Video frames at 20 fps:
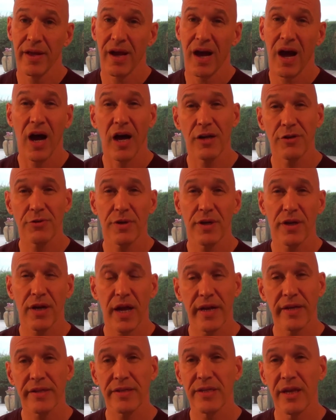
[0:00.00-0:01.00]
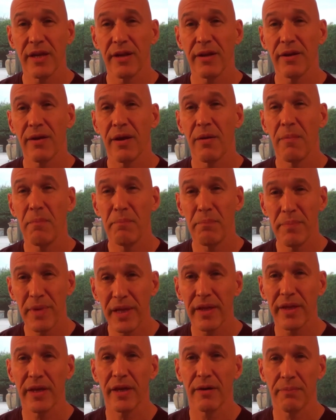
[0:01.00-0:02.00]
119
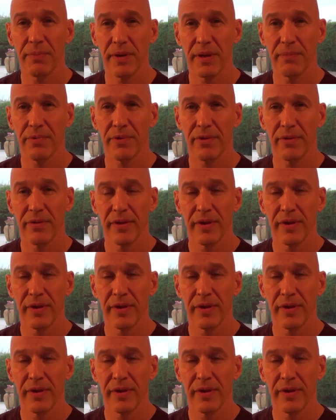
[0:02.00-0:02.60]
million people.